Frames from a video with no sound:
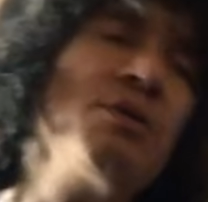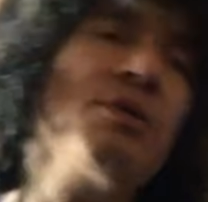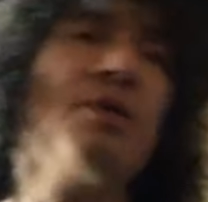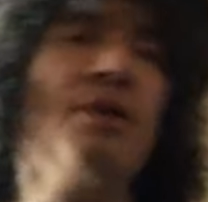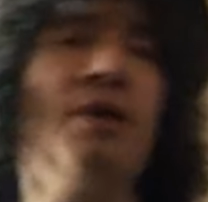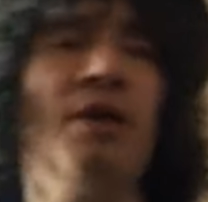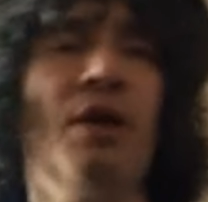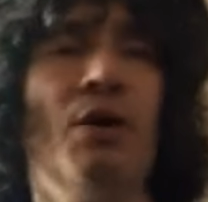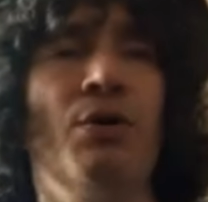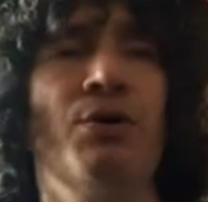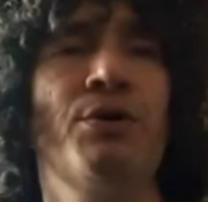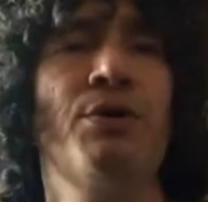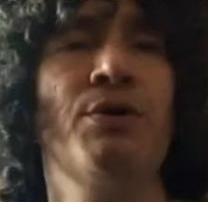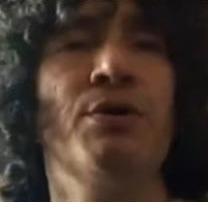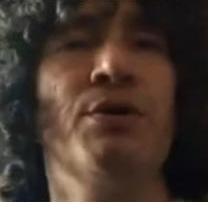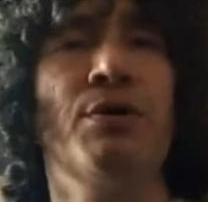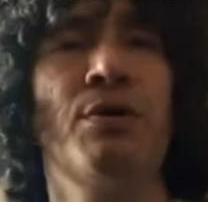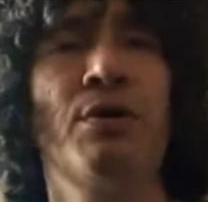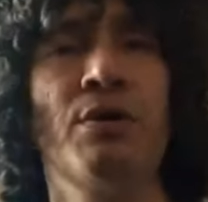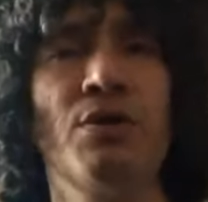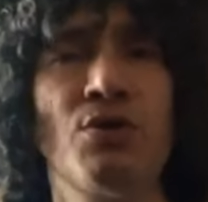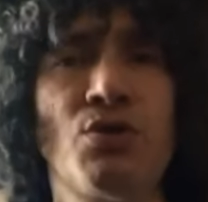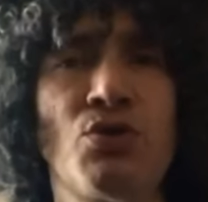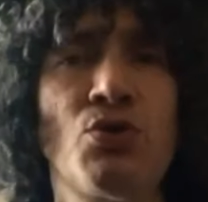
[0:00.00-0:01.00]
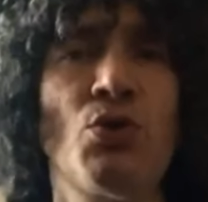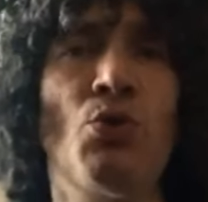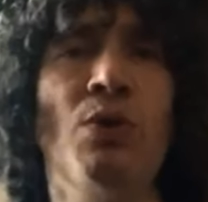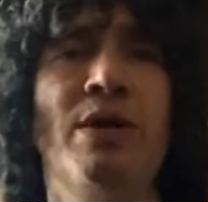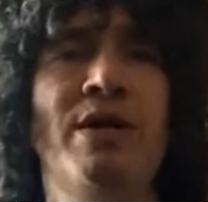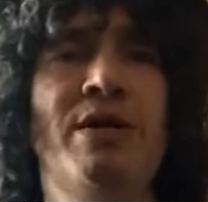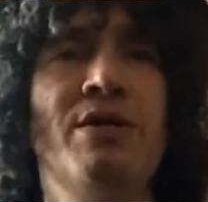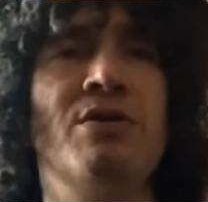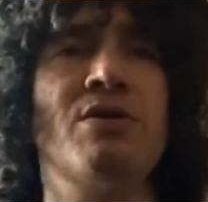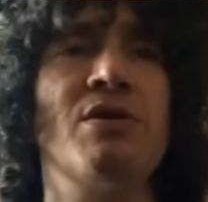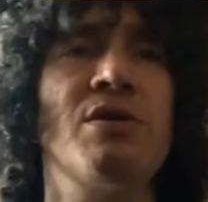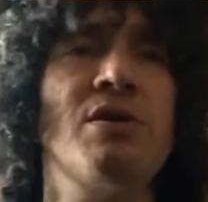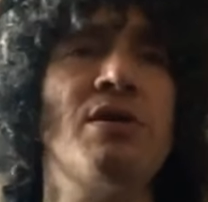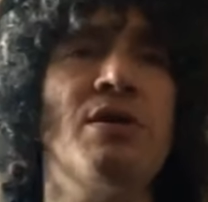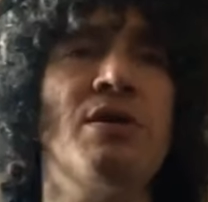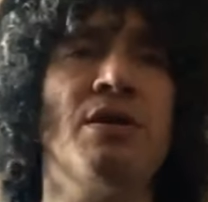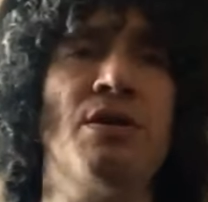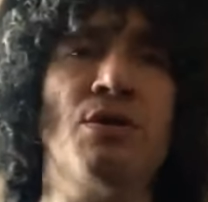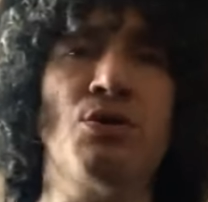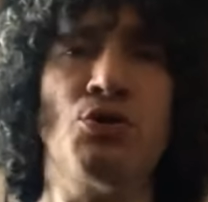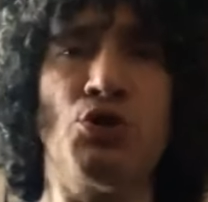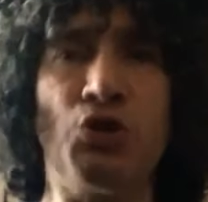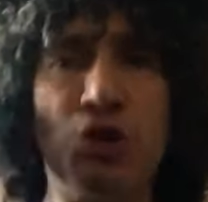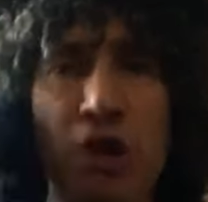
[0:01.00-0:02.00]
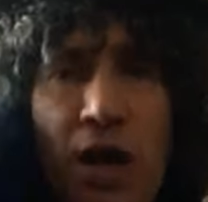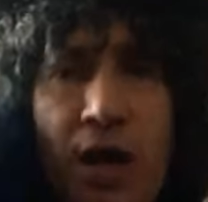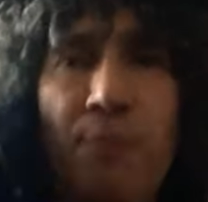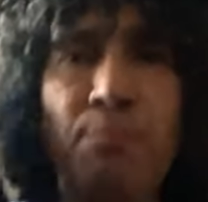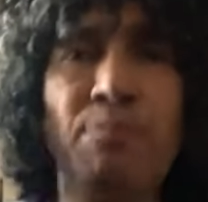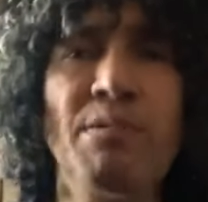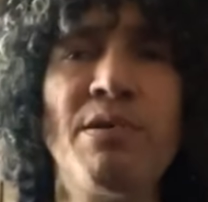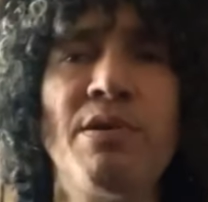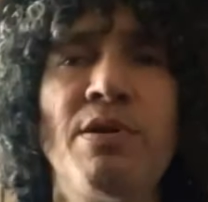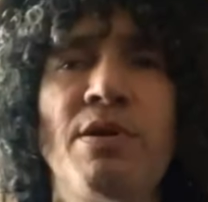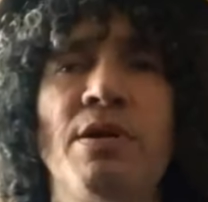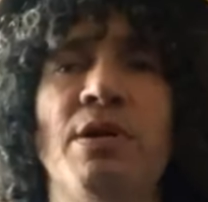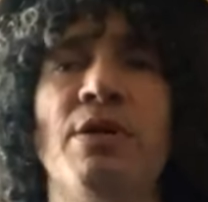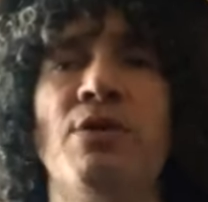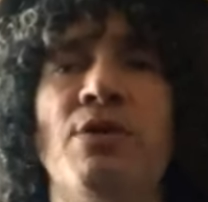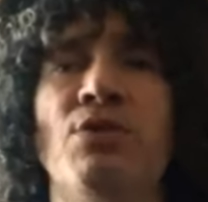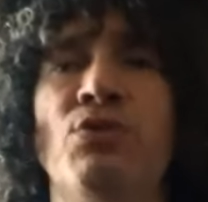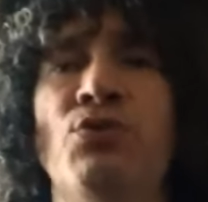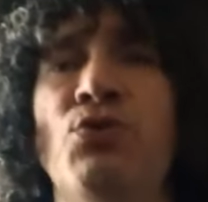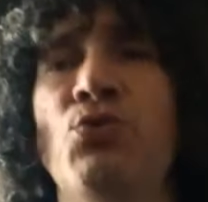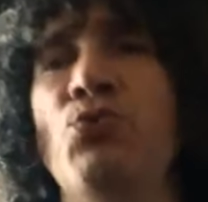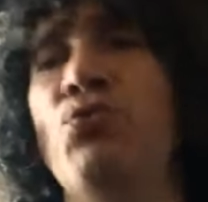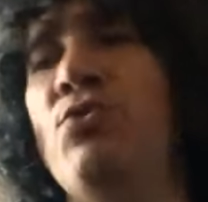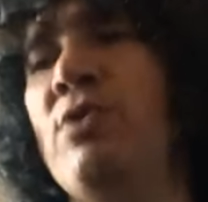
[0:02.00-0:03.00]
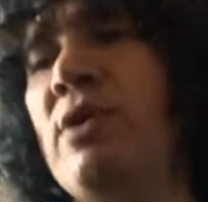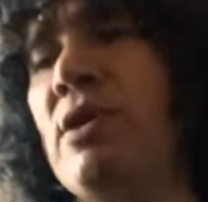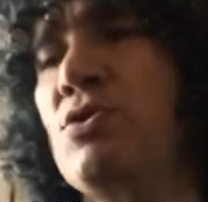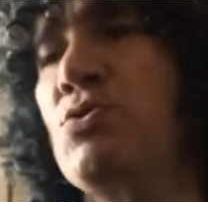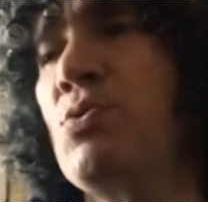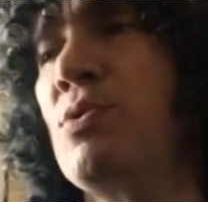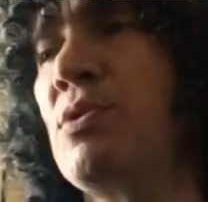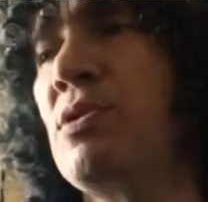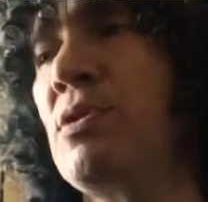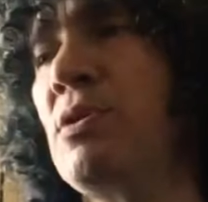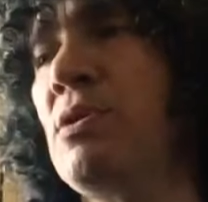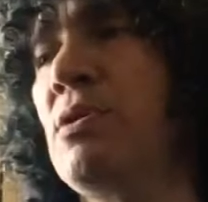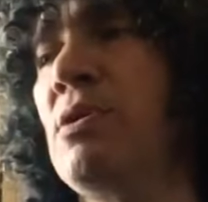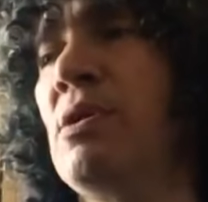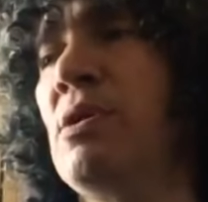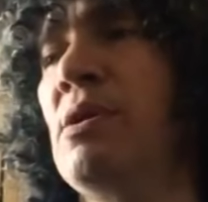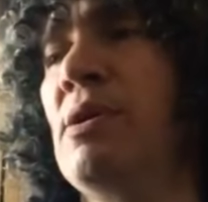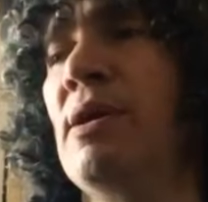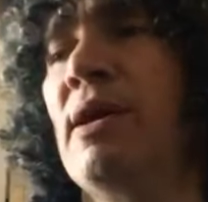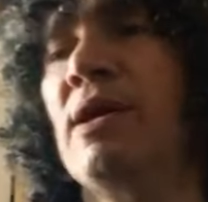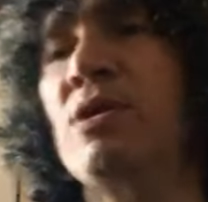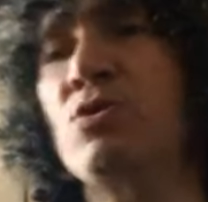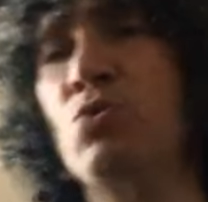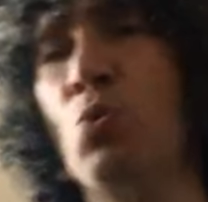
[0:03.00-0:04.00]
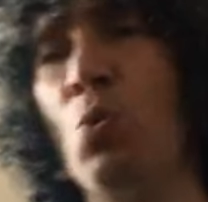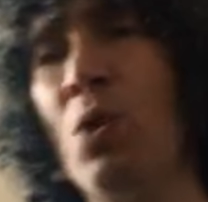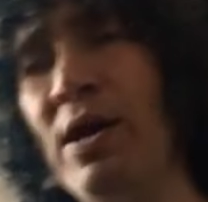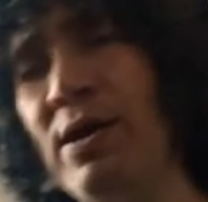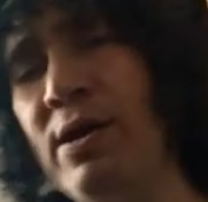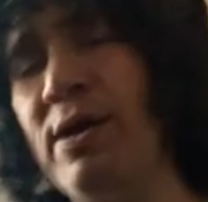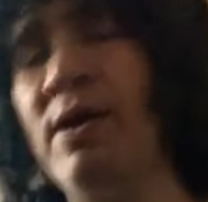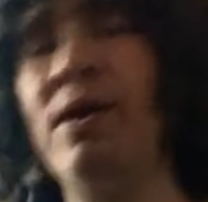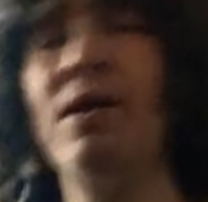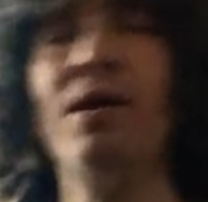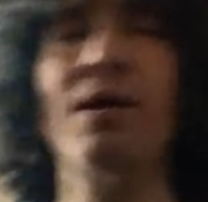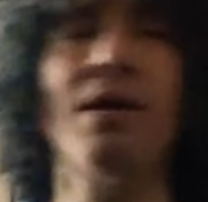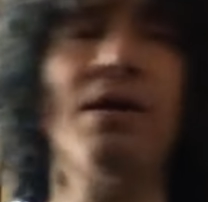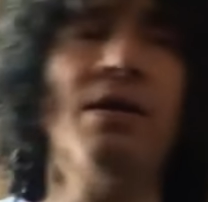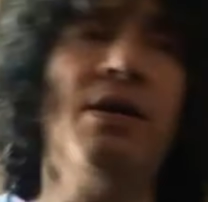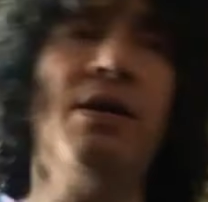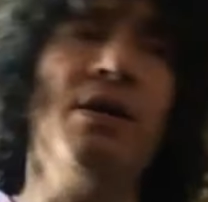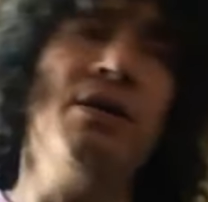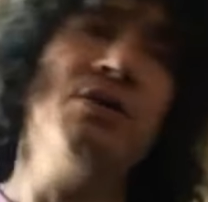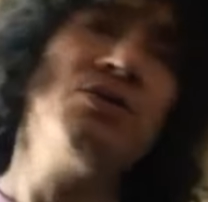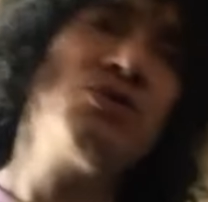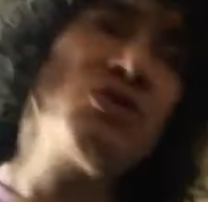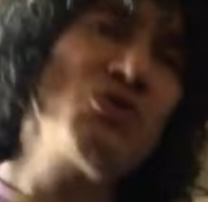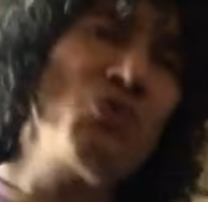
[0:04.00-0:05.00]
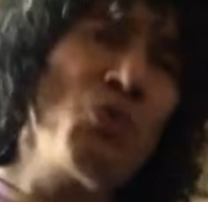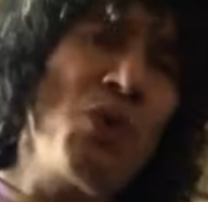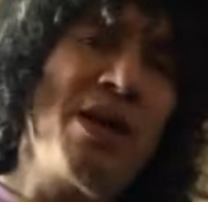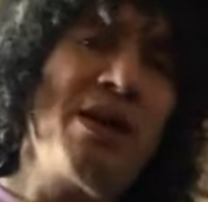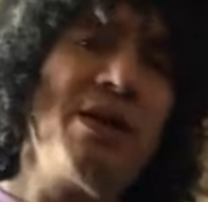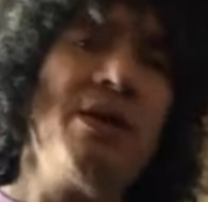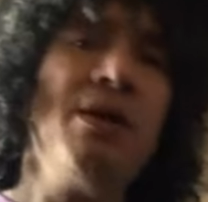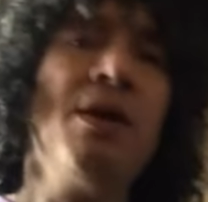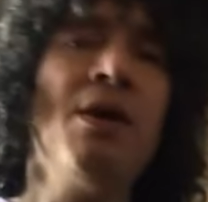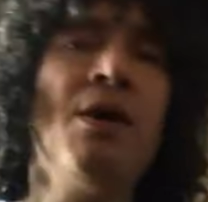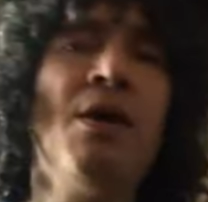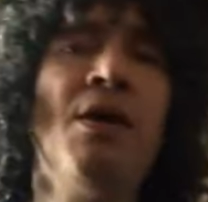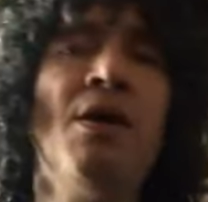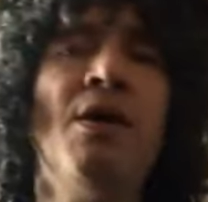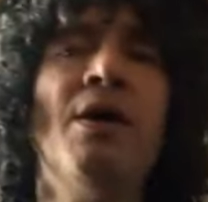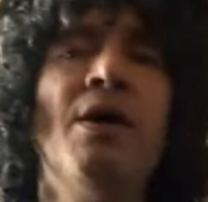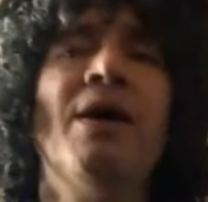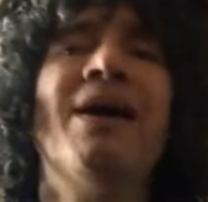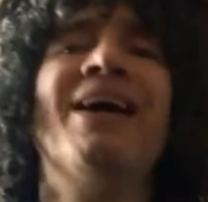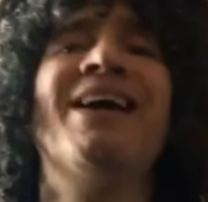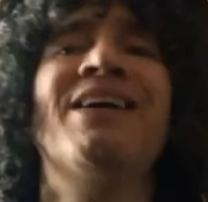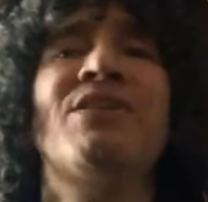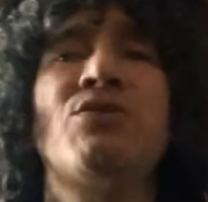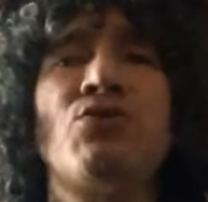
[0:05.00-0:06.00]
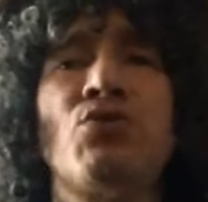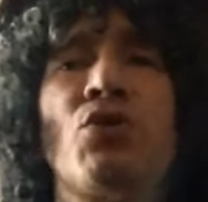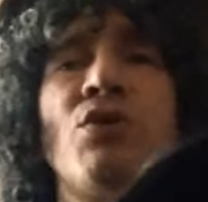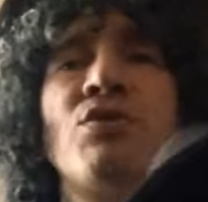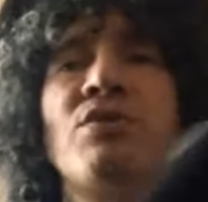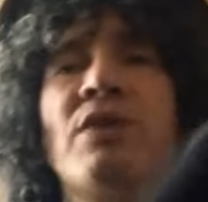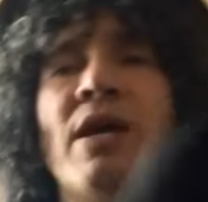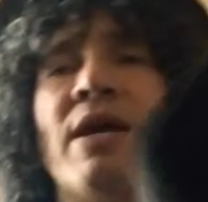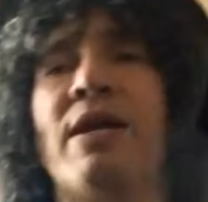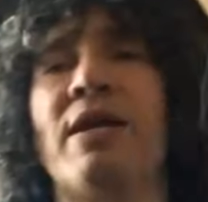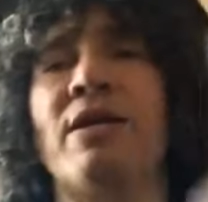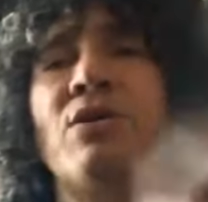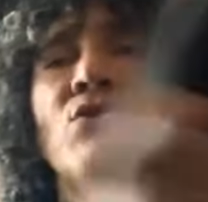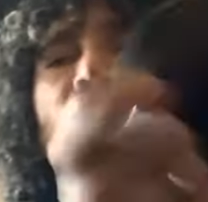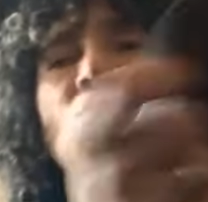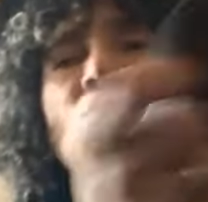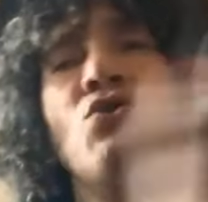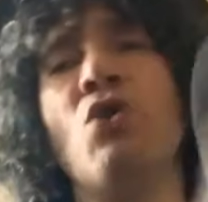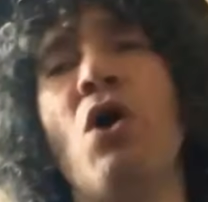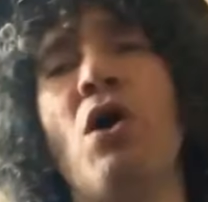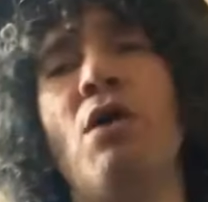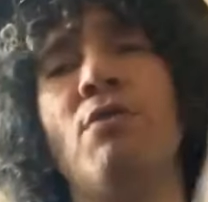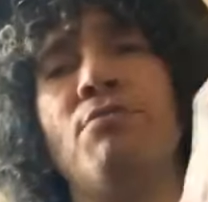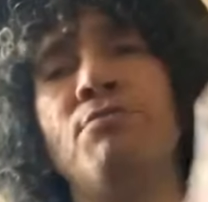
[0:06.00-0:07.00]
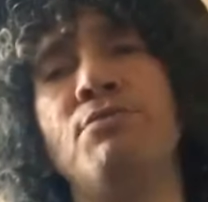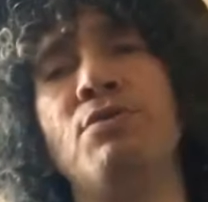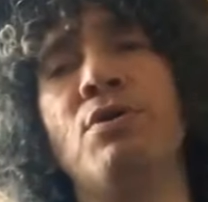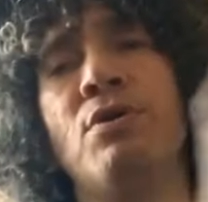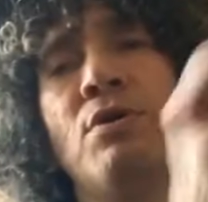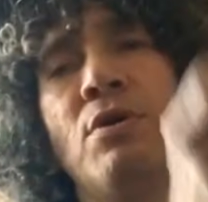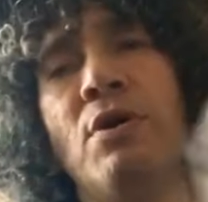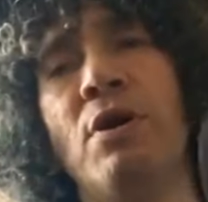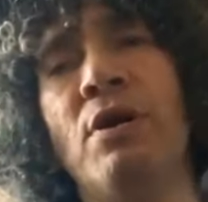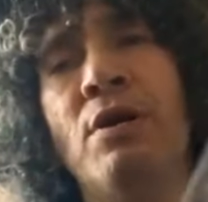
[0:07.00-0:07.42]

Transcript: you know, you squeeze it and shape it and do things with it, and it gets wet again and sweaty, it starts getting soft.